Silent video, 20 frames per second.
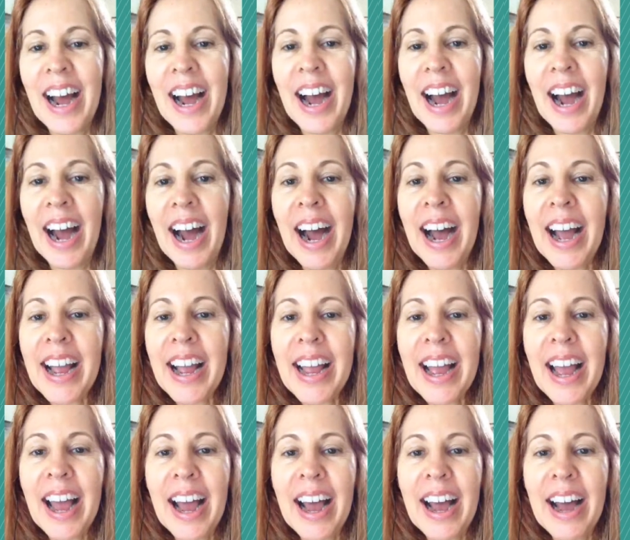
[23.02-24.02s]
I
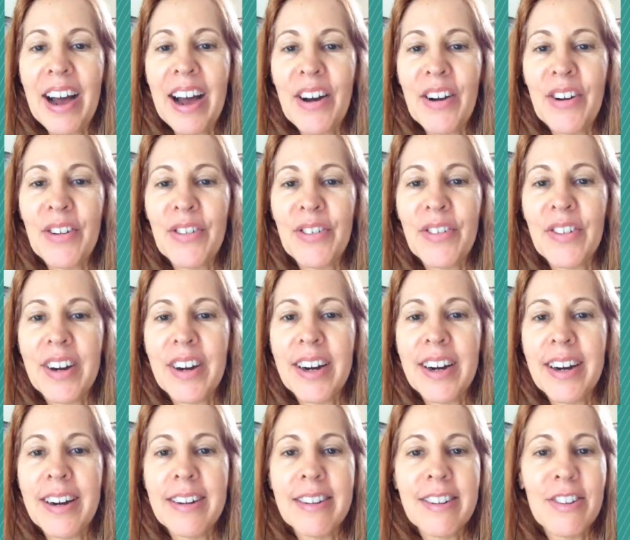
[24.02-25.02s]
have
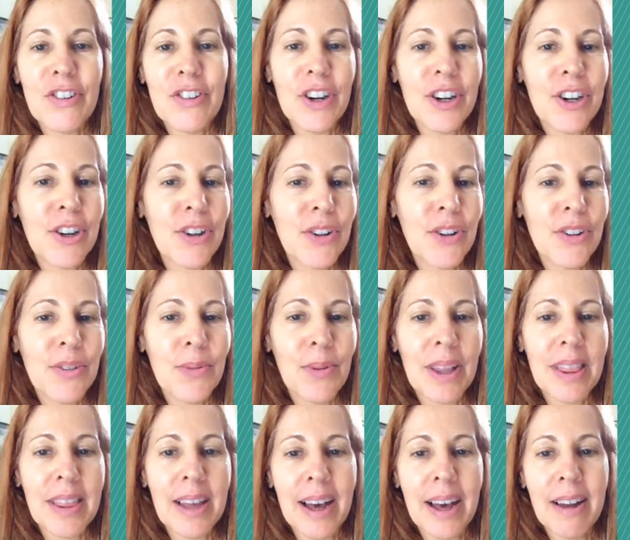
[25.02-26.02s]
struggled
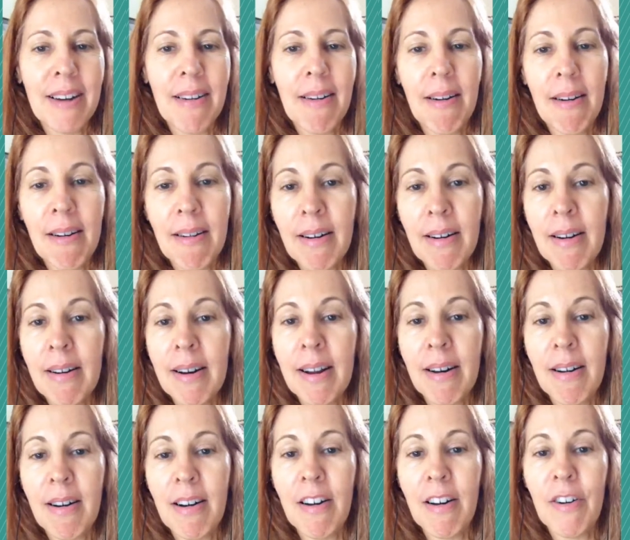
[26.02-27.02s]
with that on and
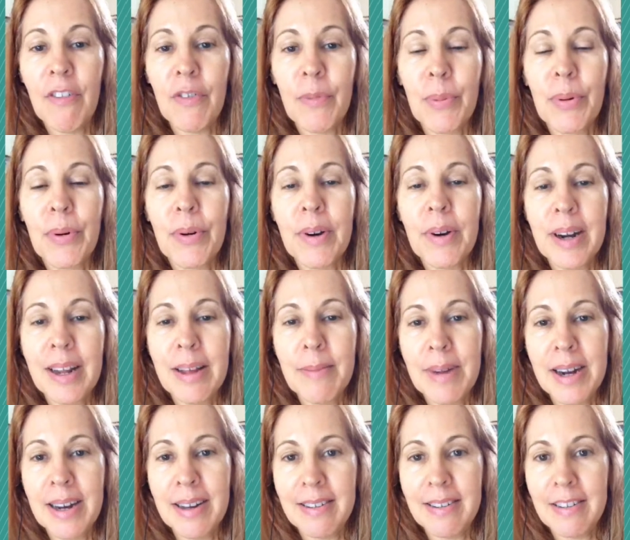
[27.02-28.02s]
off pretty
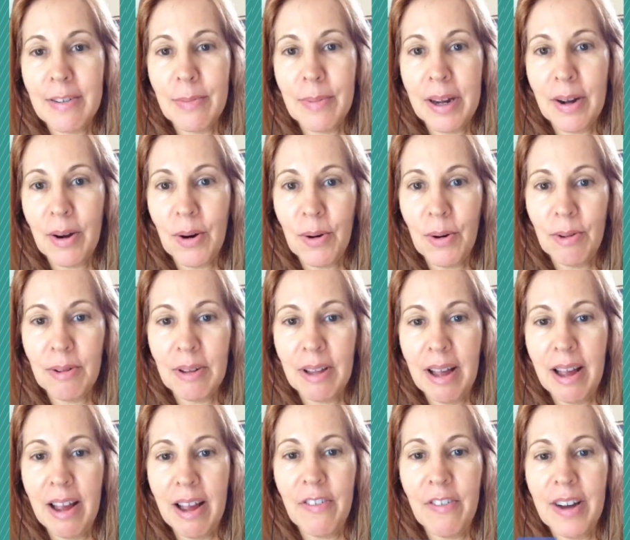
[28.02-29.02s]
much my whole
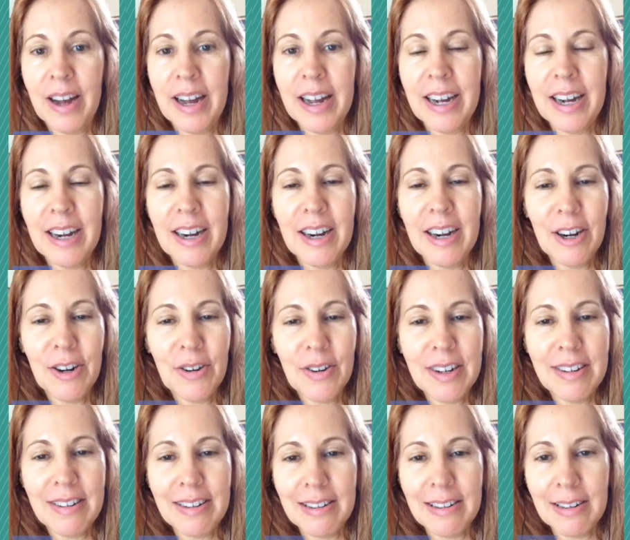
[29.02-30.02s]
life. I
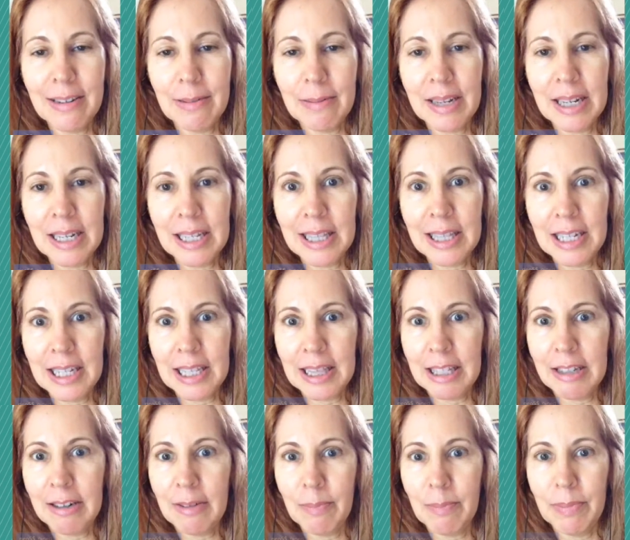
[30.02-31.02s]
always end up getting that
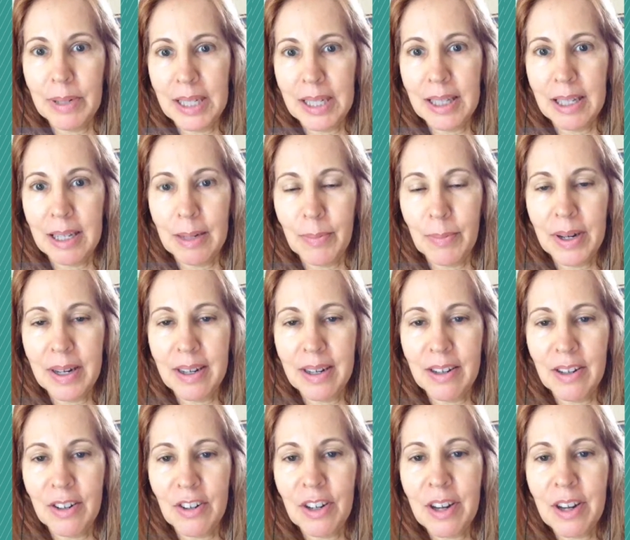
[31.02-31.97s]
little belly pudge.